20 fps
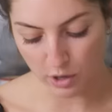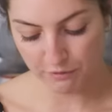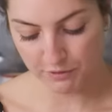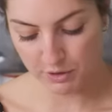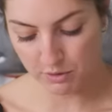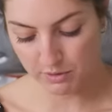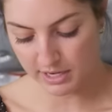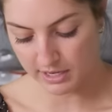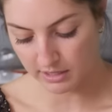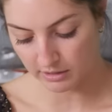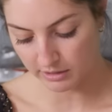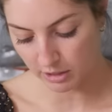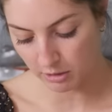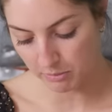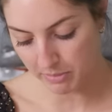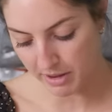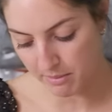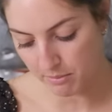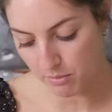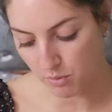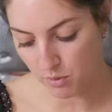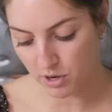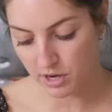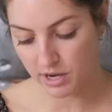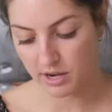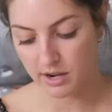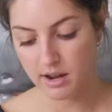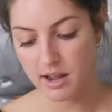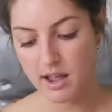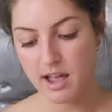Or if you need a little bit
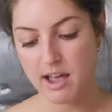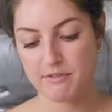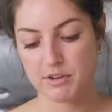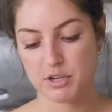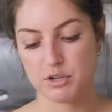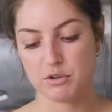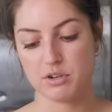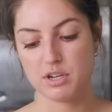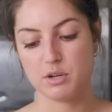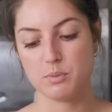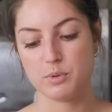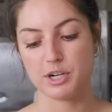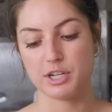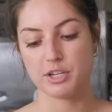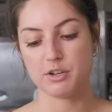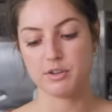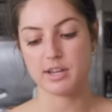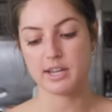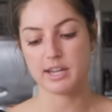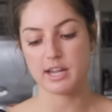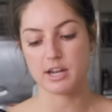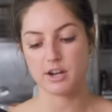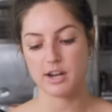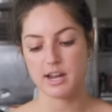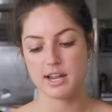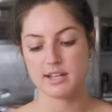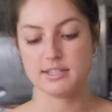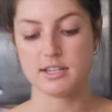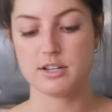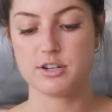more heavy duty work, you can get your
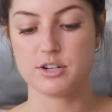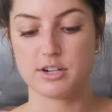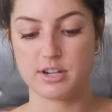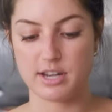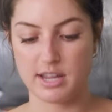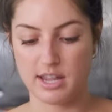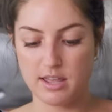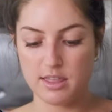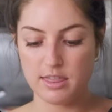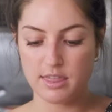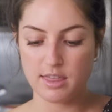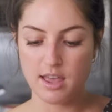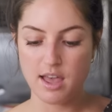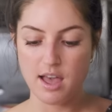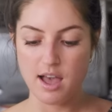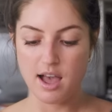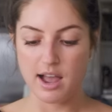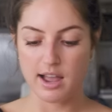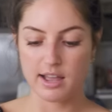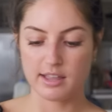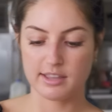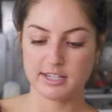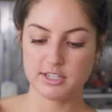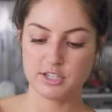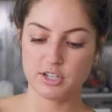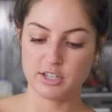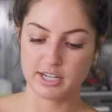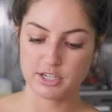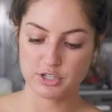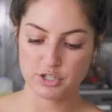hands underneath. I
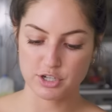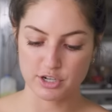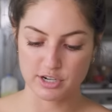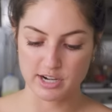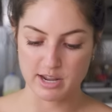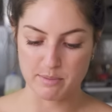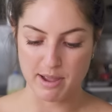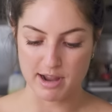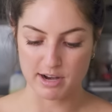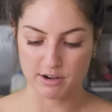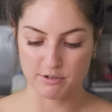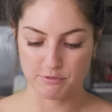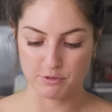like to like turn it back